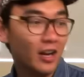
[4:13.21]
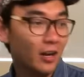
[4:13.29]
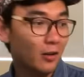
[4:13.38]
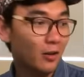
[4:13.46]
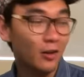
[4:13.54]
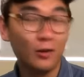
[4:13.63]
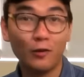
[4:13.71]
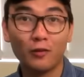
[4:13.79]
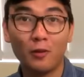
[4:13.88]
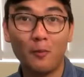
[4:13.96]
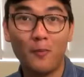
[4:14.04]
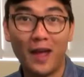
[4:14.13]
He looks
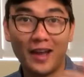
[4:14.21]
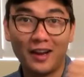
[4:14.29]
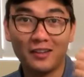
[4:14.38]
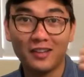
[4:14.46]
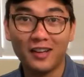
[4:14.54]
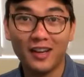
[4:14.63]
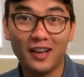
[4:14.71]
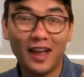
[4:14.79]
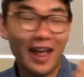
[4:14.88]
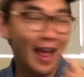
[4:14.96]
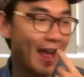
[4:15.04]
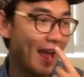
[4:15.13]
so badass in it.
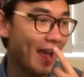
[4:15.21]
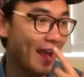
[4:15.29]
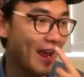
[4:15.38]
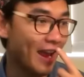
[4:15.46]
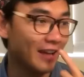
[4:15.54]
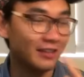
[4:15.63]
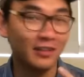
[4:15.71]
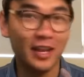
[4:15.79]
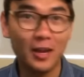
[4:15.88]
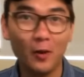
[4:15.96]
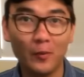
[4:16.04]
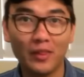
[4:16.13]
And
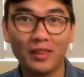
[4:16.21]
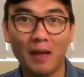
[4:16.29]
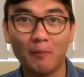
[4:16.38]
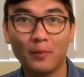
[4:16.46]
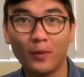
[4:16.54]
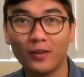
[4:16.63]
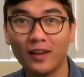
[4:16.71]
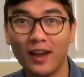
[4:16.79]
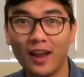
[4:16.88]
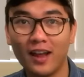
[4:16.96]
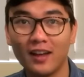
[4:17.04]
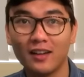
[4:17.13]
Leo with that blonde
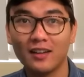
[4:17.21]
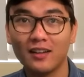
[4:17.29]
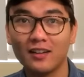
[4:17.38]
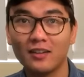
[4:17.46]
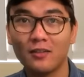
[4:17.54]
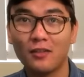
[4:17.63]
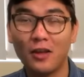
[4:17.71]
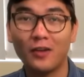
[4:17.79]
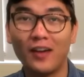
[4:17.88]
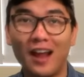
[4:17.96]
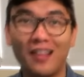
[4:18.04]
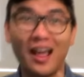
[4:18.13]
hair.
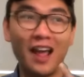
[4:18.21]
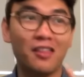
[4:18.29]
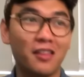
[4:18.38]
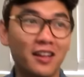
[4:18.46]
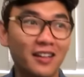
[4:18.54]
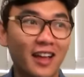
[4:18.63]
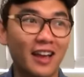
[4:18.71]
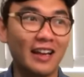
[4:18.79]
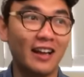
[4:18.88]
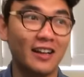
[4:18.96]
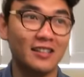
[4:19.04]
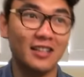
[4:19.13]
So I think they
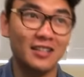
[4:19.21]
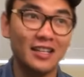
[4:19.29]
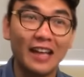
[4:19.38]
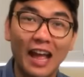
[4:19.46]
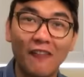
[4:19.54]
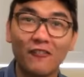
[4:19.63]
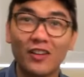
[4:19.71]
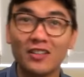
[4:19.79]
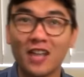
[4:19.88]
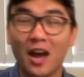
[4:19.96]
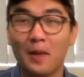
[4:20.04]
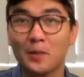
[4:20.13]
didn't have the
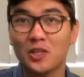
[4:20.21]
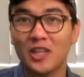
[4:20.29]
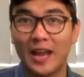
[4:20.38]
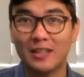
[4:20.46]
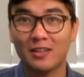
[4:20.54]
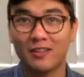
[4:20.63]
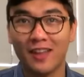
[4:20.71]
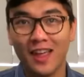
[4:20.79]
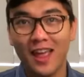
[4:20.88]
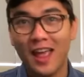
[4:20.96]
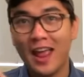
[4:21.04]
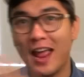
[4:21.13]
time to change his
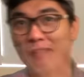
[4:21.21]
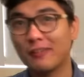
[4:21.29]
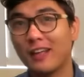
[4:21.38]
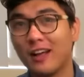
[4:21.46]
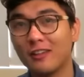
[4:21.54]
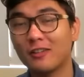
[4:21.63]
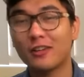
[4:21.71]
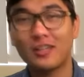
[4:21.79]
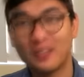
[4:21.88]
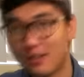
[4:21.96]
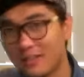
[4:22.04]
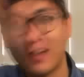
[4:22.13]
hairstyle, so they
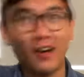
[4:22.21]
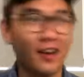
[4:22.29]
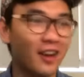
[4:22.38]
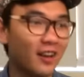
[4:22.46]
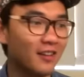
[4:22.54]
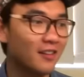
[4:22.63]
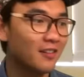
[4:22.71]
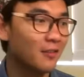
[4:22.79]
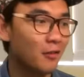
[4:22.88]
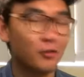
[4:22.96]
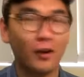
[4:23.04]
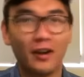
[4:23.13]
just dye it
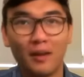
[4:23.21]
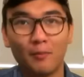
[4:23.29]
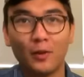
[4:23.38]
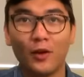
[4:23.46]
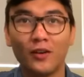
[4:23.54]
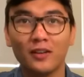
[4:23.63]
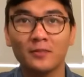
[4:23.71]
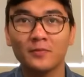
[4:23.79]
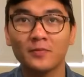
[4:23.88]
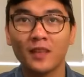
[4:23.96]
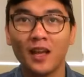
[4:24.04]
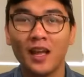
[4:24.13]
straight up blonde.
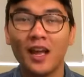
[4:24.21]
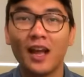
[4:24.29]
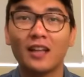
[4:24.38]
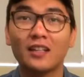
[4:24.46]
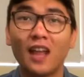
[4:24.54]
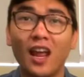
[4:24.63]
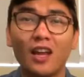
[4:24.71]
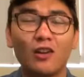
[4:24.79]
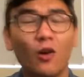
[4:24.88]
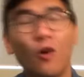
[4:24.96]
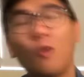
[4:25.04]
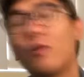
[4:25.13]
And
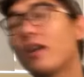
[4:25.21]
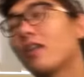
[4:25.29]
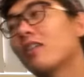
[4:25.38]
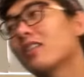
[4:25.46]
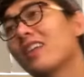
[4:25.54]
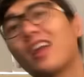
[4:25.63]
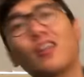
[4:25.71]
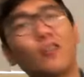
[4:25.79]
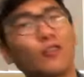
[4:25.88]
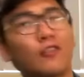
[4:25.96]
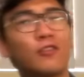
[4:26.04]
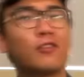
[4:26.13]
Ken, oh my god, Ken
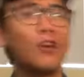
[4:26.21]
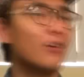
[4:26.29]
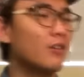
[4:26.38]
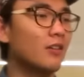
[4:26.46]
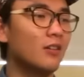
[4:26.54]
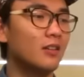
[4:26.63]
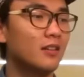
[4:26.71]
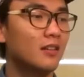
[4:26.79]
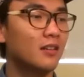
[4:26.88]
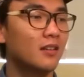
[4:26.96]
looks so good.